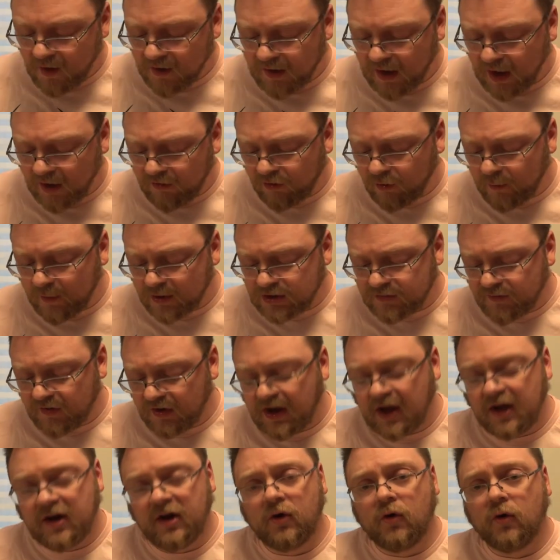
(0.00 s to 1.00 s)
Not so much of a
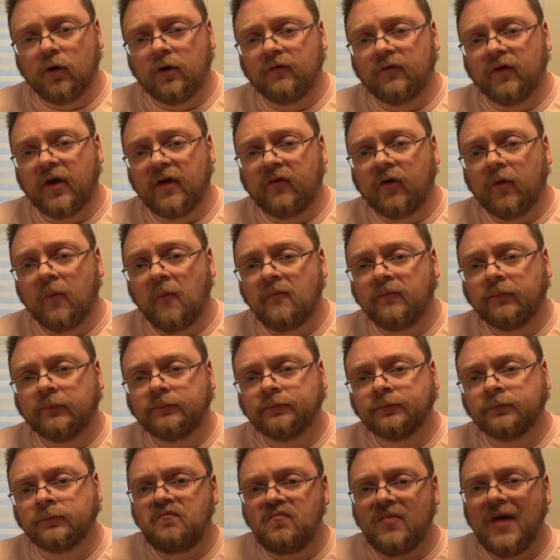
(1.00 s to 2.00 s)
candy corn flavor.
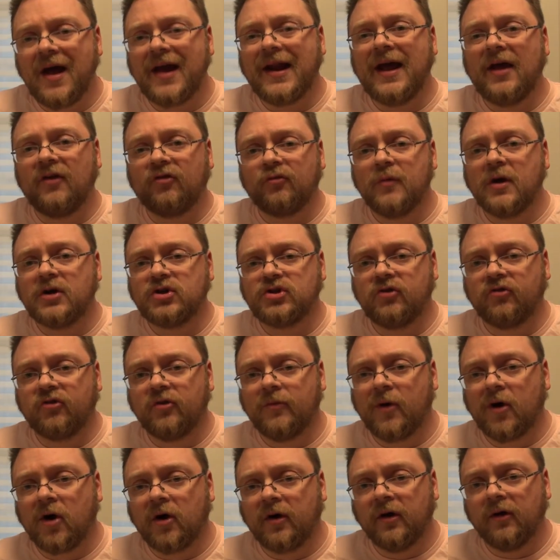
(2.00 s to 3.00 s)
Not as much as
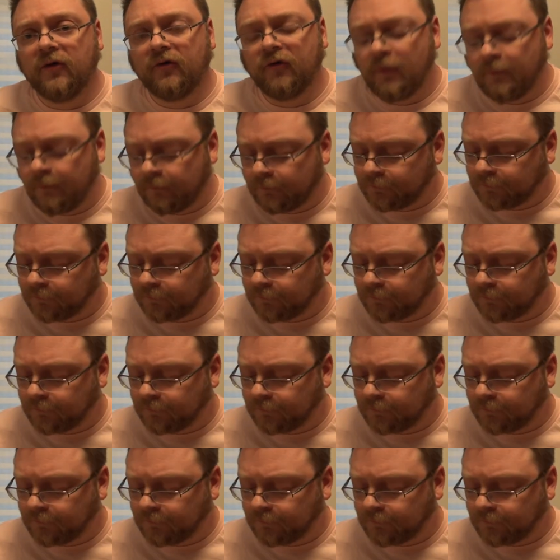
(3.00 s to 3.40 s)
the bar is.